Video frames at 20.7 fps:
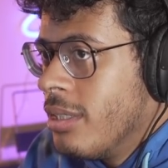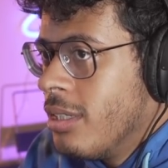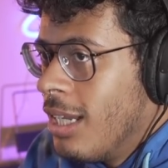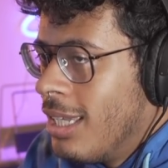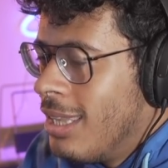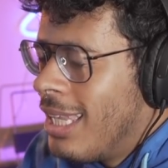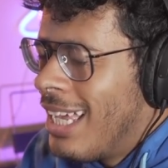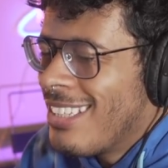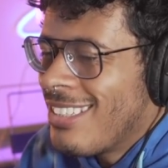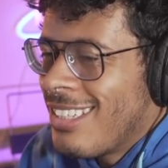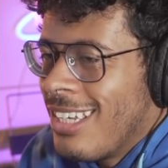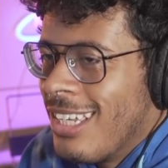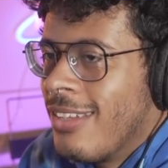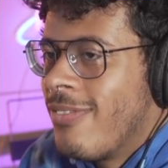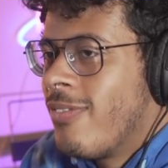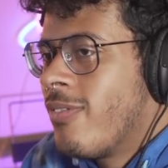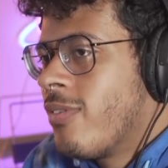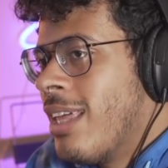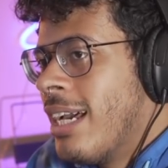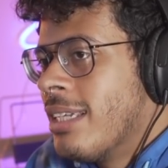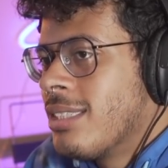and that's kind of
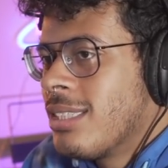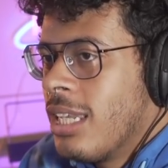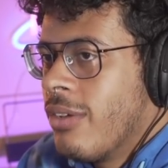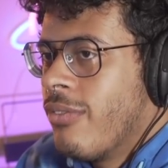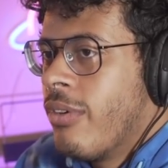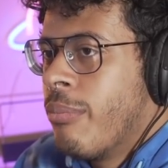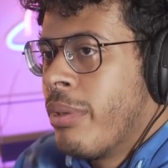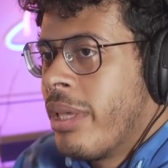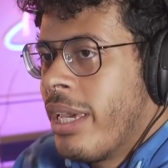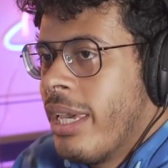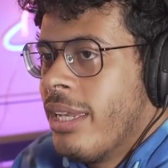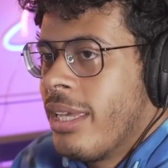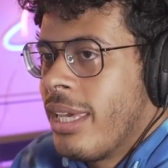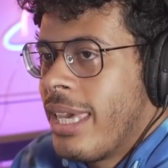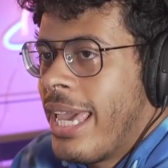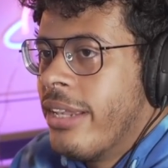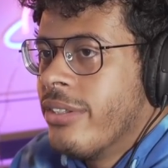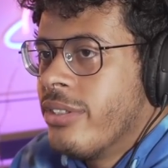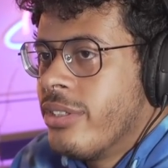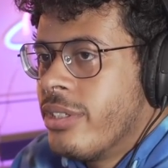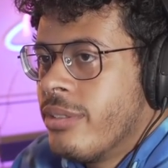that's kind of implicating
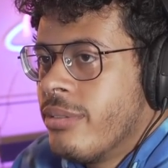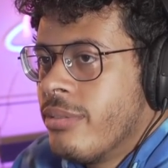cancer.